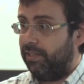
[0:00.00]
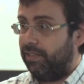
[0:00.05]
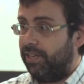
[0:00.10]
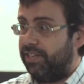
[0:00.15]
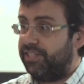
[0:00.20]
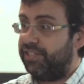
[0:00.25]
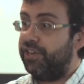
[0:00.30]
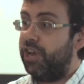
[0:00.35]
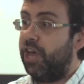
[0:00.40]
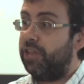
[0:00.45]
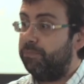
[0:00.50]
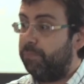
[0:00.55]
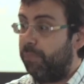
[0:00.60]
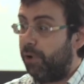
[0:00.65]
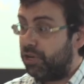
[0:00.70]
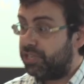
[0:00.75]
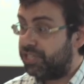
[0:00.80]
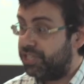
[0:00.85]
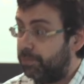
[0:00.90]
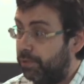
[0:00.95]
It's not
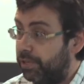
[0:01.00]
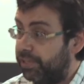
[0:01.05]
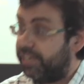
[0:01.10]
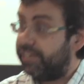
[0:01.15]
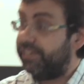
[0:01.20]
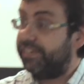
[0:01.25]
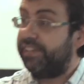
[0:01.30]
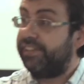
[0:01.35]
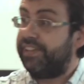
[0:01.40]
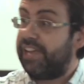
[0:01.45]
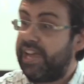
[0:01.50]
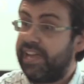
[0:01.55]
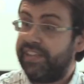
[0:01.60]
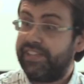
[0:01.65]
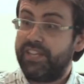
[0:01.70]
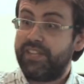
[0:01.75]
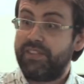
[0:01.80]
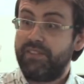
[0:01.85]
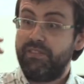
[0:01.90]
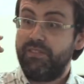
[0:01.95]
possible that
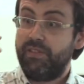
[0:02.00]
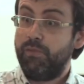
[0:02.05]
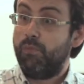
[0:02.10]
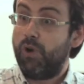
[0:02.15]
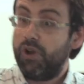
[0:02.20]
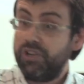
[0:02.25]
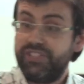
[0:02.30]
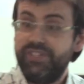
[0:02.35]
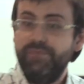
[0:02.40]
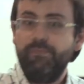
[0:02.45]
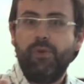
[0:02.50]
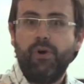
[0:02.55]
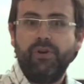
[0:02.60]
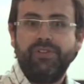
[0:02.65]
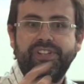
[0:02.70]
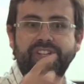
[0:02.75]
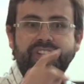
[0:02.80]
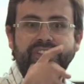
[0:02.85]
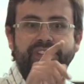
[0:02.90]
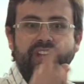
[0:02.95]
the most
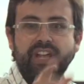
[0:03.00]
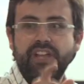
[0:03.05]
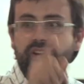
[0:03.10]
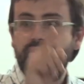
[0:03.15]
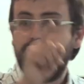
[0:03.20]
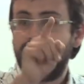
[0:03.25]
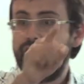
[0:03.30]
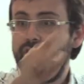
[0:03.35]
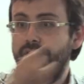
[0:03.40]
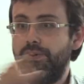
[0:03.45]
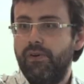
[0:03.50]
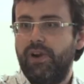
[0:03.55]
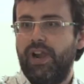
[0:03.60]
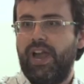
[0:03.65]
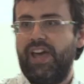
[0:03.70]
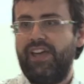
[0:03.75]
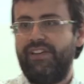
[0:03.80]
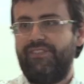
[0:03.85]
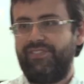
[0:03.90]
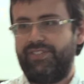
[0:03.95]
important day of your
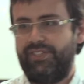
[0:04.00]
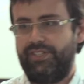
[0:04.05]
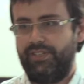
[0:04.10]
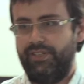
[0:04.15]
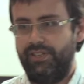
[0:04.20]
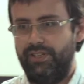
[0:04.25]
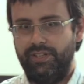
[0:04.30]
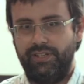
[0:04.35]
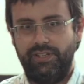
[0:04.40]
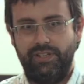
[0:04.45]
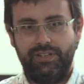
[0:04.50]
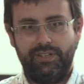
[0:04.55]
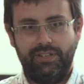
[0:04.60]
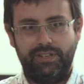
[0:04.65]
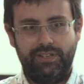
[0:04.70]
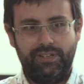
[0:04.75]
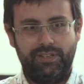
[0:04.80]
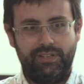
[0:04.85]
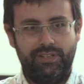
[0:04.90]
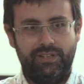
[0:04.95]
lives,
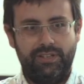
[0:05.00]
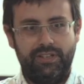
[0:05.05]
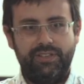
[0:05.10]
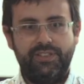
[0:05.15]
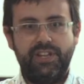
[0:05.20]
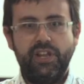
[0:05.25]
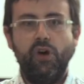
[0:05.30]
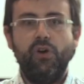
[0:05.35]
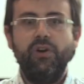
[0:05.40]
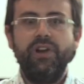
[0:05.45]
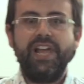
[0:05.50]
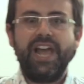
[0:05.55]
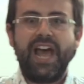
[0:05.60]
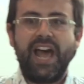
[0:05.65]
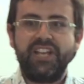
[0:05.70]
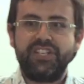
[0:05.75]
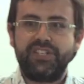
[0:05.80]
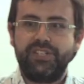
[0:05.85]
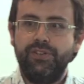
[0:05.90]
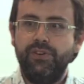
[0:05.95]
they only
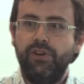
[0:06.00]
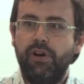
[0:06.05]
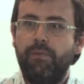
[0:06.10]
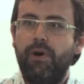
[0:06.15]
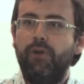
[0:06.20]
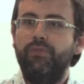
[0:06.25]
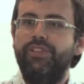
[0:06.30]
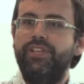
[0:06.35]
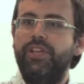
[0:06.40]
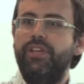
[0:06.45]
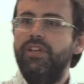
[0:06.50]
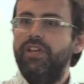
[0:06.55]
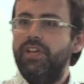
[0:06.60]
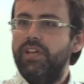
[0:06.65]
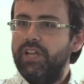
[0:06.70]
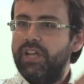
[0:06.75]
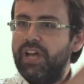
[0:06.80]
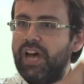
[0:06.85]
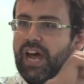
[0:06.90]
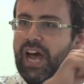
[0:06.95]
ask you about the
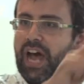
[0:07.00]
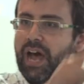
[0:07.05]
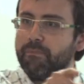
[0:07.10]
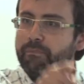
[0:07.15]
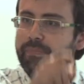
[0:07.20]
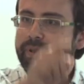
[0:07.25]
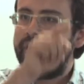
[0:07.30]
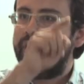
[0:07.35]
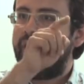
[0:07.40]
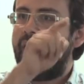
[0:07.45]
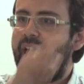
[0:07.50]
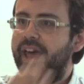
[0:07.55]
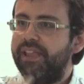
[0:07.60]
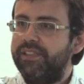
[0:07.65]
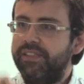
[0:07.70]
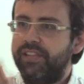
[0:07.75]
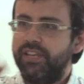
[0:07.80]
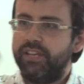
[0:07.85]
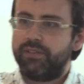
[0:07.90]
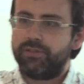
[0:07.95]
happy
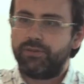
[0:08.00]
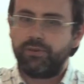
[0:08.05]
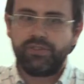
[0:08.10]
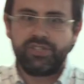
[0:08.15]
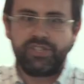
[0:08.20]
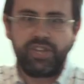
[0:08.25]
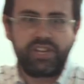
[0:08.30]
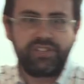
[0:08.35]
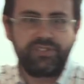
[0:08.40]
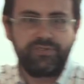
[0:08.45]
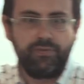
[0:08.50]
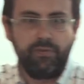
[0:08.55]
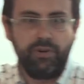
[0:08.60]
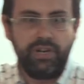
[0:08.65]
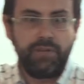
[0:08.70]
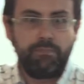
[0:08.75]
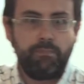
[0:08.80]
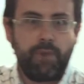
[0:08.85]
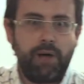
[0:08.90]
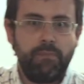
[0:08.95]
ending,
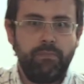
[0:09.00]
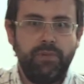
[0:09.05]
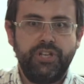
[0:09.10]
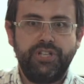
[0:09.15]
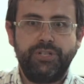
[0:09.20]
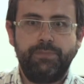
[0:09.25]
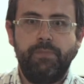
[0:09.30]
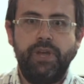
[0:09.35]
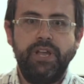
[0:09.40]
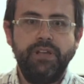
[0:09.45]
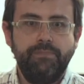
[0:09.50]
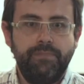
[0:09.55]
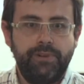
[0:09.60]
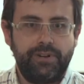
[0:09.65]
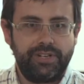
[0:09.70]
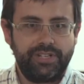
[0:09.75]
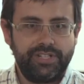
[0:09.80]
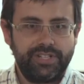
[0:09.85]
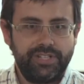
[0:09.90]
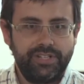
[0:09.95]
successfully published
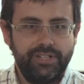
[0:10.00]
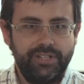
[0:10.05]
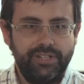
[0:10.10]
papers.